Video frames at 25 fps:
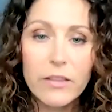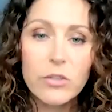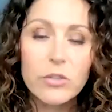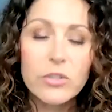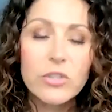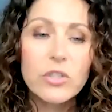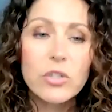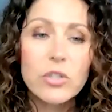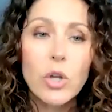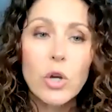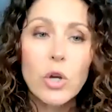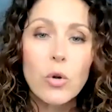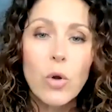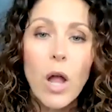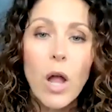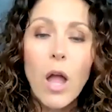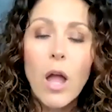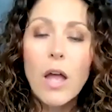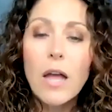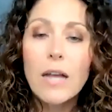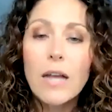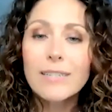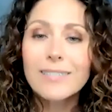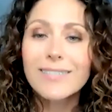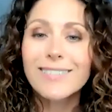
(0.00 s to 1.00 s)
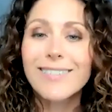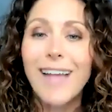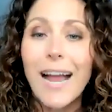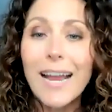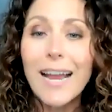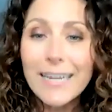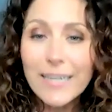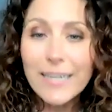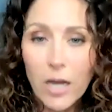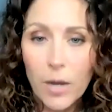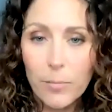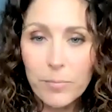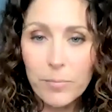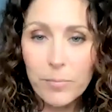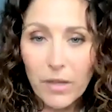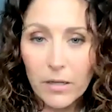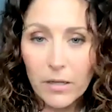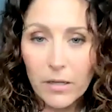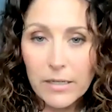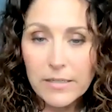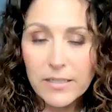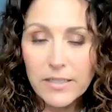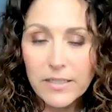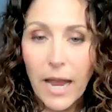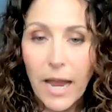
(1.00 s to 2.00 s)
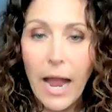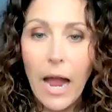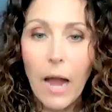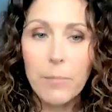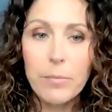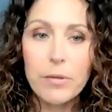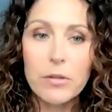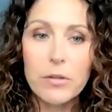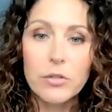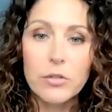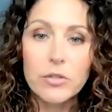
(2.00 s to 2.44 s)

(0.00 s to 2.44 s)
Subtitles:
There's no sign up that needs to happen.